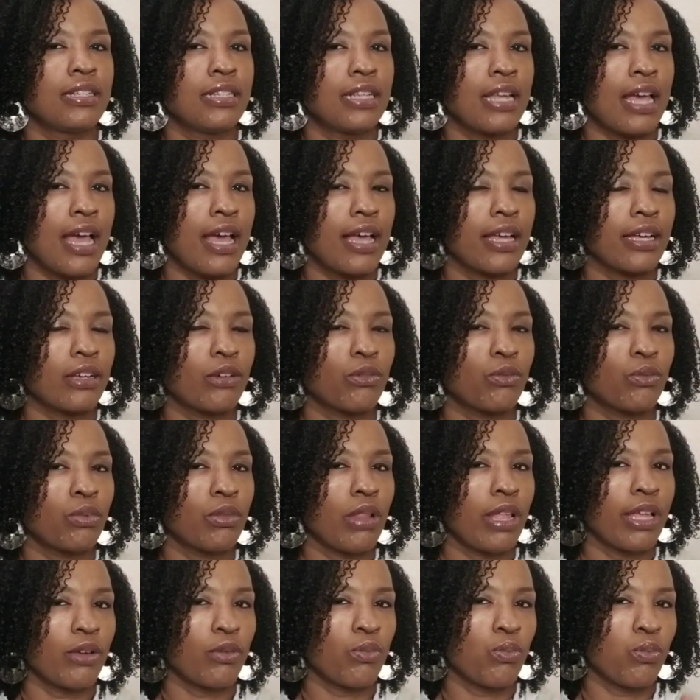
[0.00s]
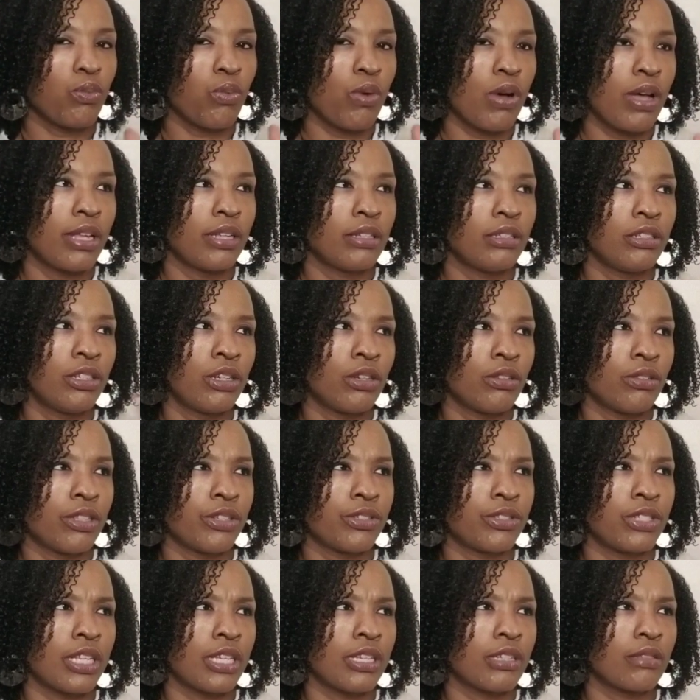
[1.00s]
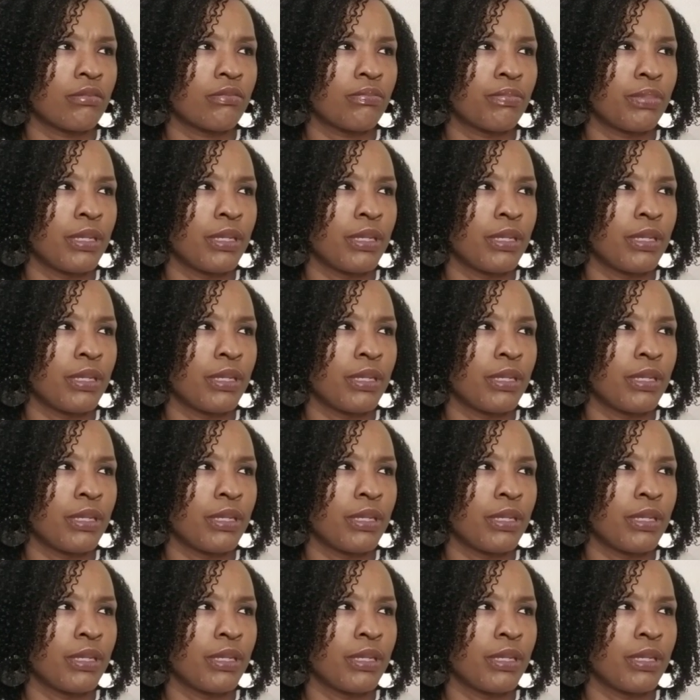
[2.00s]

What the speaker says: deck, like one, you know, there's like